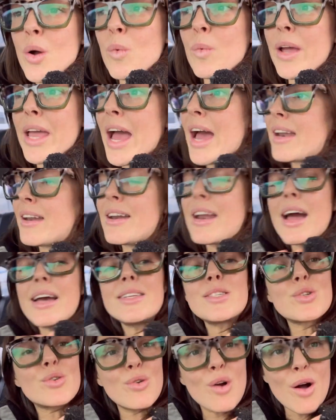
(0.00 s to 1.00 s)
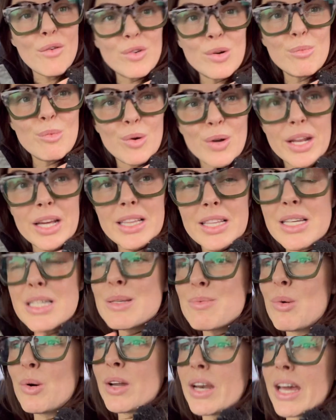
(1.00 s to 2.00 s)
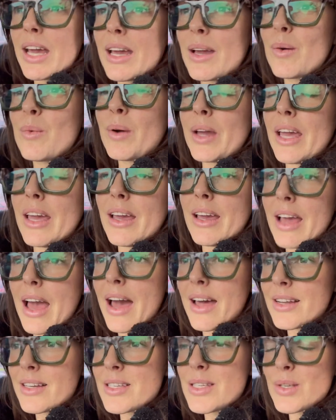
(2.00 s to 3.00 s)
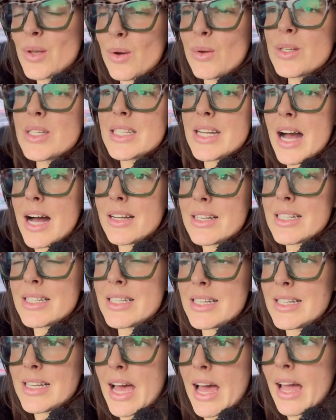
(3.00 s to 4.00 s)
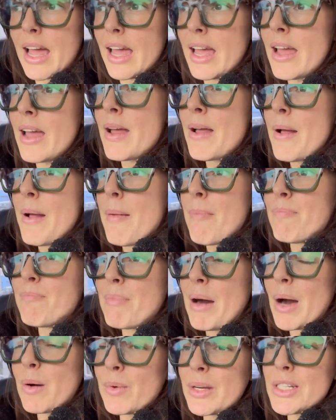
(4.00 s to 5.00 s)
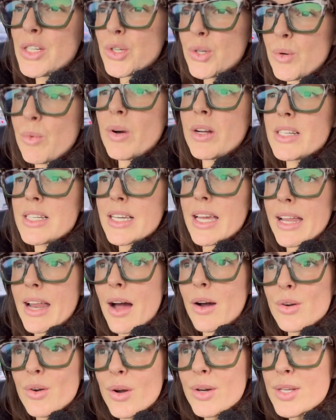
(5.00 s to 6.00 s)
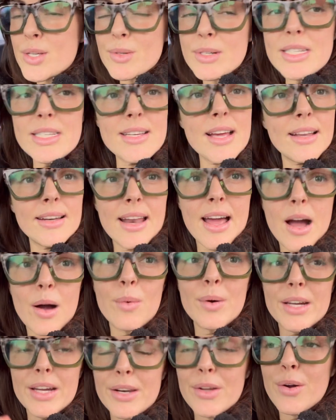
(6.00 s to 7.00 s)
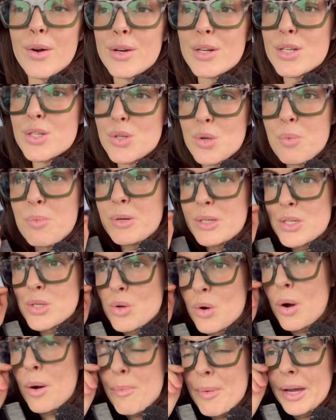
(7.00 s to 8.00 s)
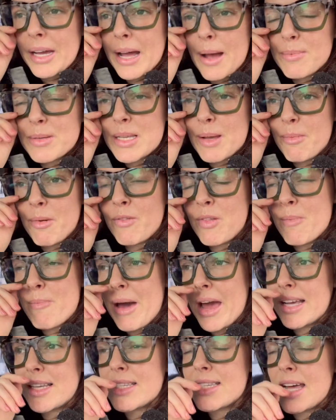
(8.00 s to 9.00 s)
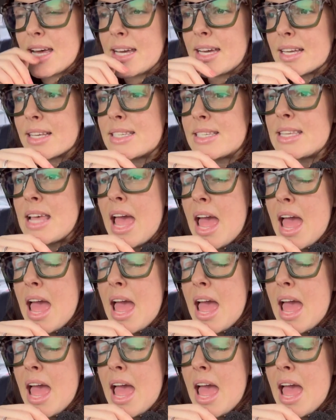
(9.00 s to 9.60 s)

We had a nice gravel morning this morning. We had a slow start to the day, but we do want to get our groceries done now. We're going to go to Superstore, pick up some of the basics,